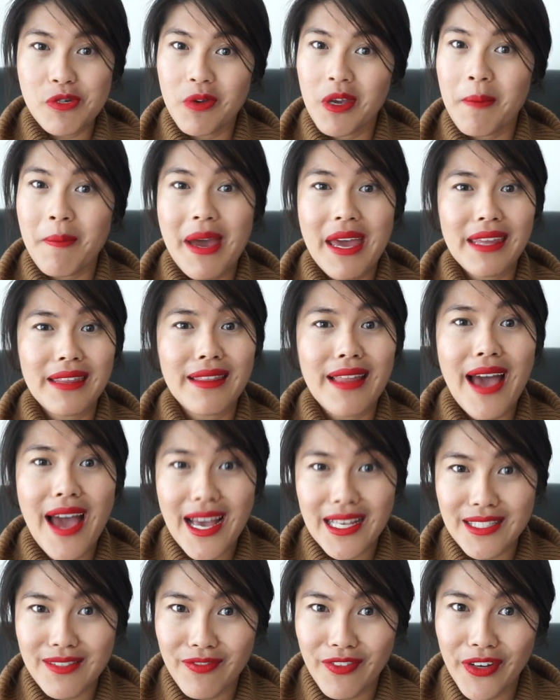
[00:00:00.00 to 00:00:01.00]
doing my
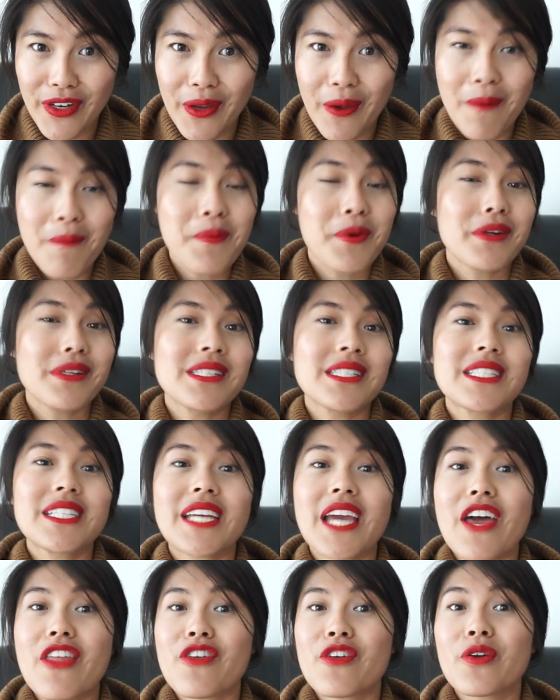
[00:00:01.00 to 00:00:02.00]
last video putting
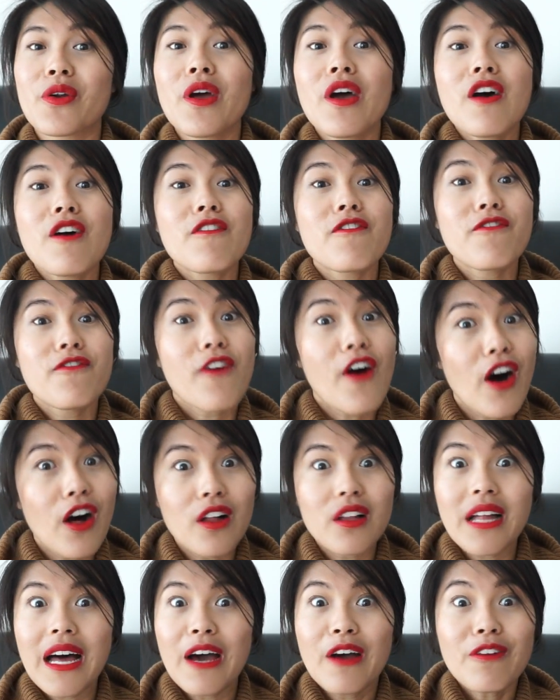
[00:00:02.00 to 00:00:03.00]
together
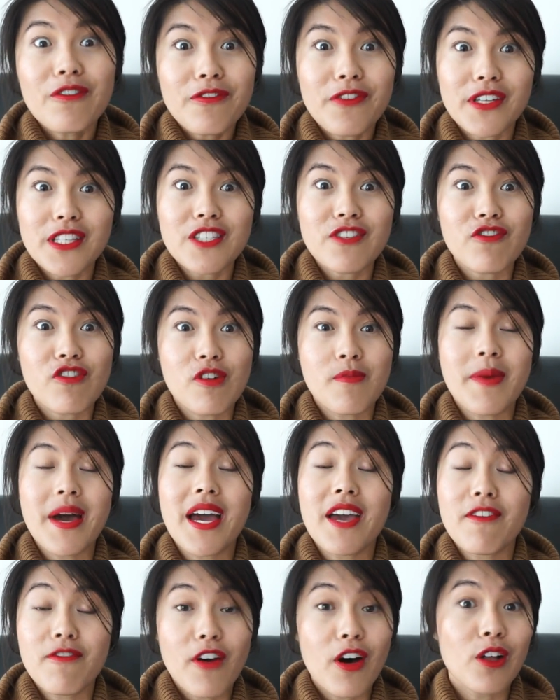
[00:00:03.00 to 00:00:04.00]
fall outfits for
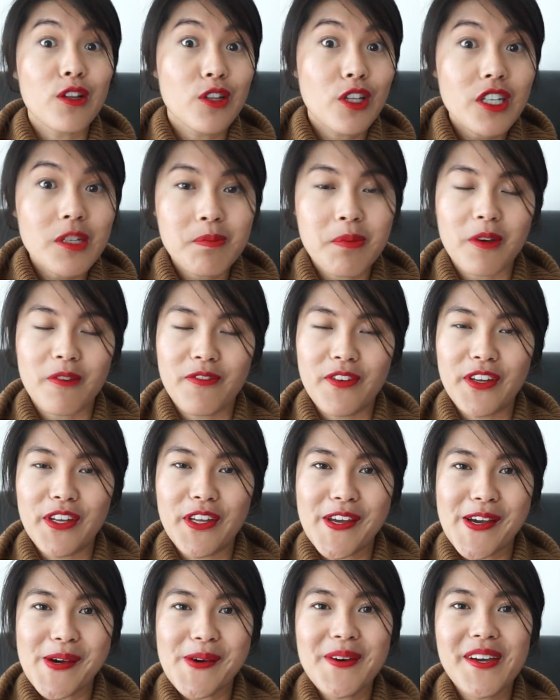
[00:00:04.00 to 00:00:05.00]
my fall lookbook
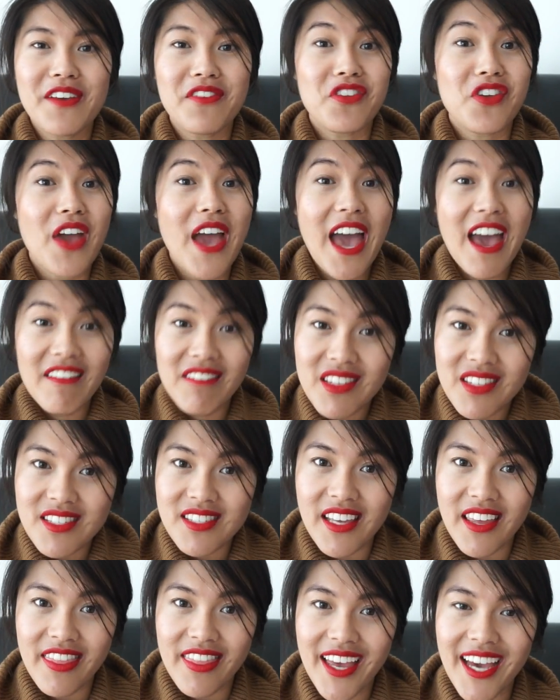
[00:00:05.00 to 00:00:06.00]
video. If you haven't
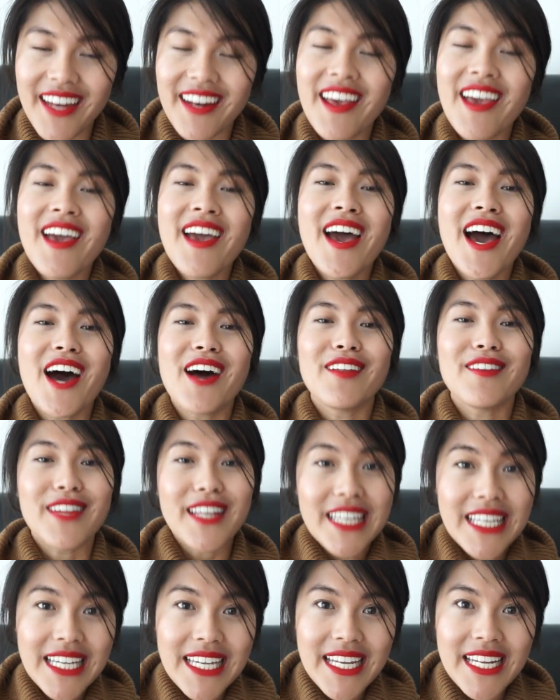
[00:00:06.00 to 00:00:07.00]
seen that, I'll
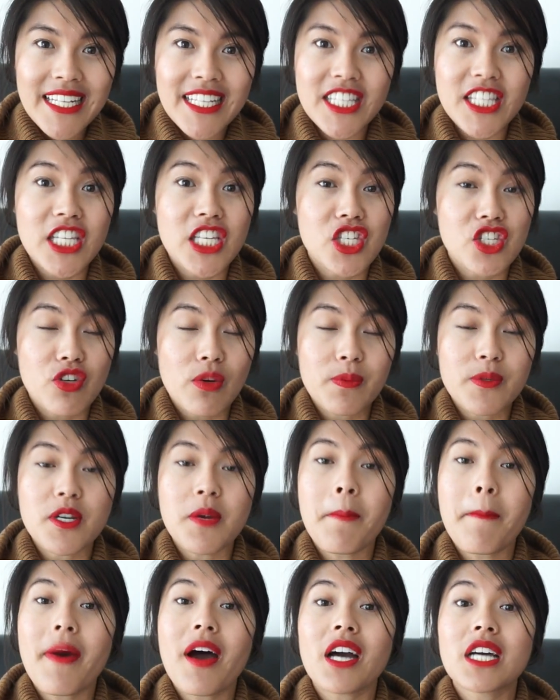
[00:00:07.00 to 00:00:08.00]
link it in the
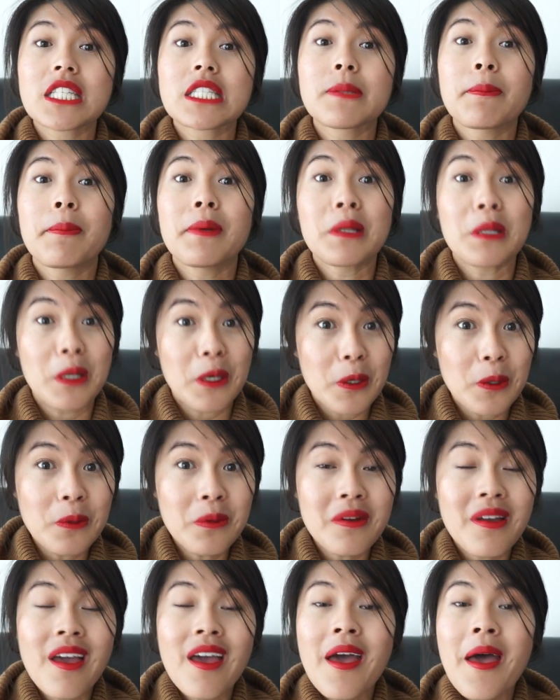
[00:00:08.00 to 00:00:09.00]
description box
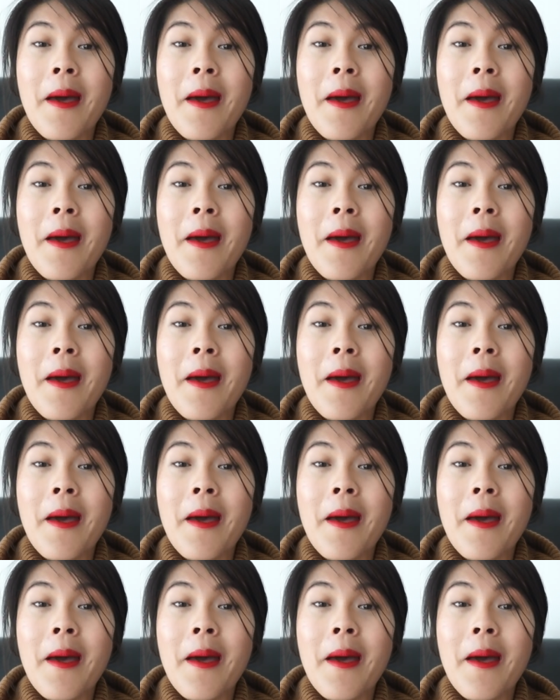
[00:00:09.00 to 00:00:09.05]
below.